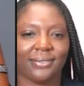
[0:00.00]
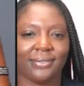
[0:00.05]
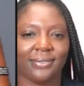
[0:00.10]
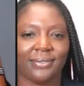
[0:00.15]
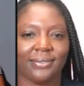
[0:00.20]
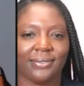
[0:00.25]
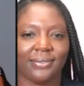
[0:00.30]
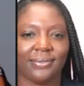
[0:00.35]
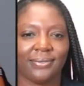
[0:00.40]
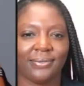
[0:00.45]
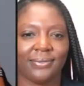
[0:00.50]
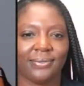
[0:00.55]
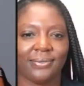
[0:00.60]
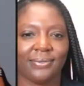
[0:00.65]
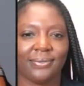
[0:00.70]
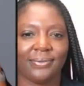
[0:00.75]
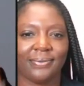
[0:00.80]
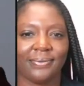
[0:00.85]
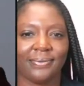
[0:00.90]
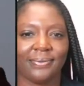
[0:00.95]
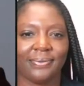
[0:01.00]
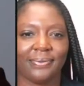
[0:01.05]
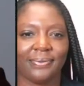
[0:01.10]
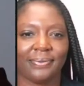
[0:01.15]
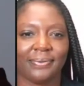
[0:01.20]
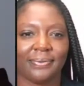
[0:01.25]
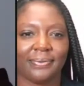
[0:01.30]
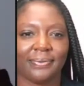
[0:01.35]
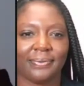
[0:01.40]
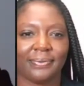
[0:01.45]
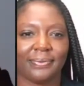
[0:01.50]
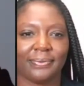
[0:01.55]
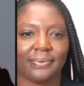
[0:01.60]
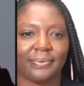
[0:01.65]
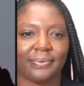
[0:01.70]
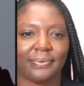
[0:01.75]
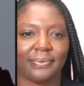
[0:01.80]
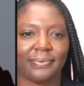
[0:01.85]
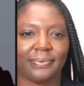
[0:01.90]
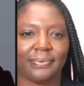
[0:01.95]

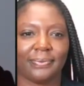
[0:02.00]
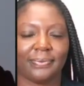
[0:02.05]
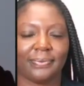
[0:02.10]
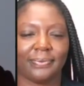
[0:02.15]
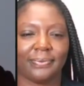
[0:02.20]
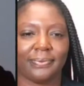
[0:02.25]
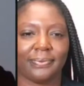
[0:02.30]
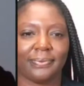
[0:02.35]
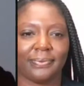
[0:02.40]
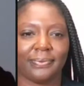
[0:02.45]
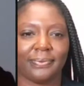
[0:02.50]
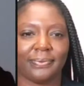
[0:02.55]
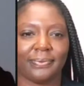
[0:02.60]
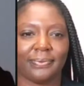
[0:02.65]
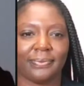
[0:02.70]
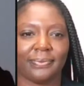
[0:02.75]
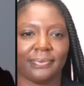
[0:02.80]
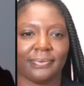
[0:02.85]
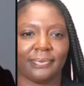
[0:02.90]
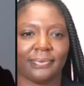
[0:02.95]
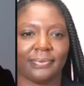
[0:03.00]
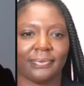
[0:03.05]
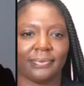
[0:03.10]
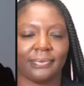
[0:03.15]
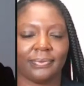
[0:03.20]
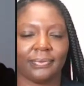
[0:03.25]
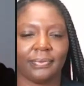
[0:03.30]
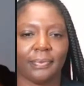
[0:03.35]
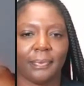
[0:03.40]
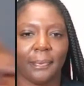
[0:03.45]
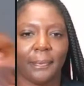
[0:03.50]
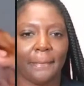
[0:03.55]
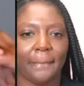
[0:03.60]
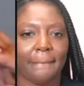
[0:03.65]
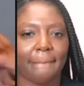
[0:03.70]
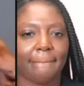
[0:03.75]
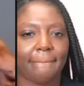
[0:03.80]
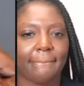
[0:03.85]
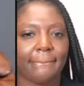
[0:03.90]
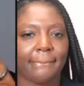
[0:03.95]

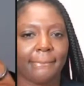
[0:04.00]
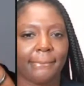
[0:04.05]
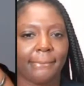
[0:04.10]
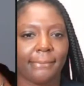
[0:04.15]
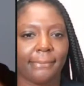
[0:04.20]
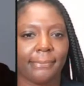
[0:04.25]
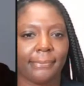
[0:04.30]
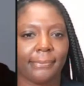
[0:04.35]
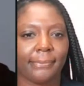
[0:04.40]
(silent)